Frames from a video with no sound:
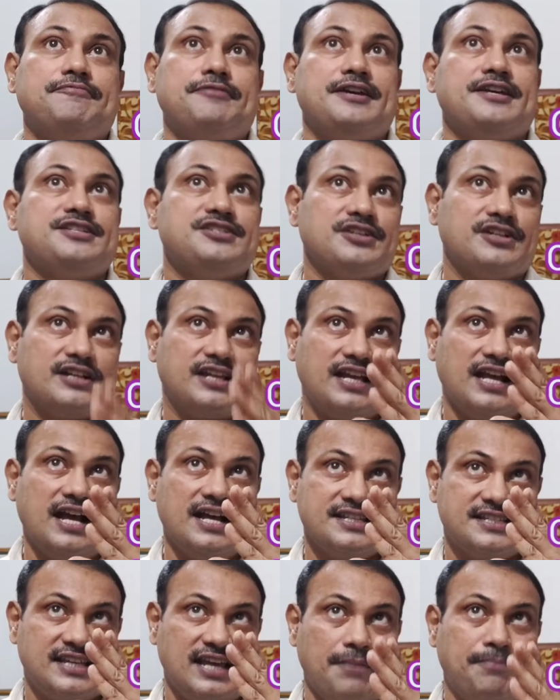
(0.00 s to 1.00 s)
phasor
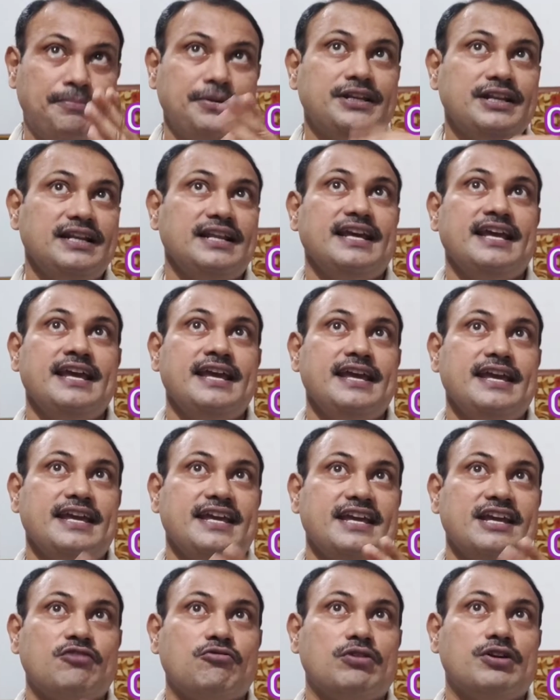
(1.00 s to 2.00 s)
as capital A
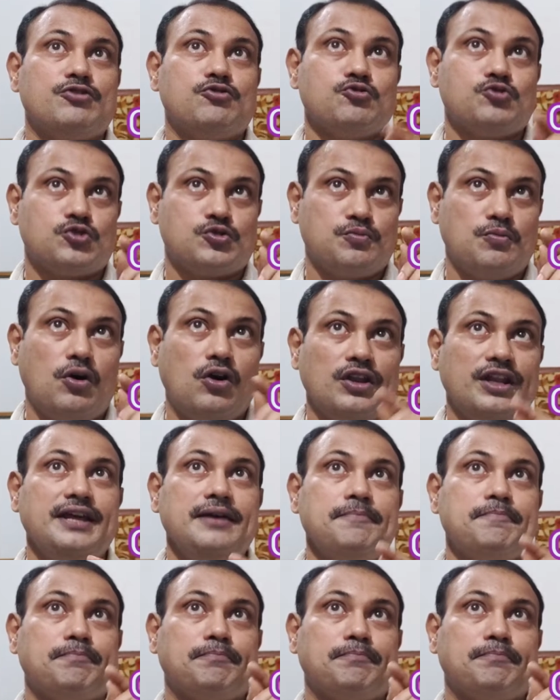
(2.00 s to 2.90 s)
equal to small a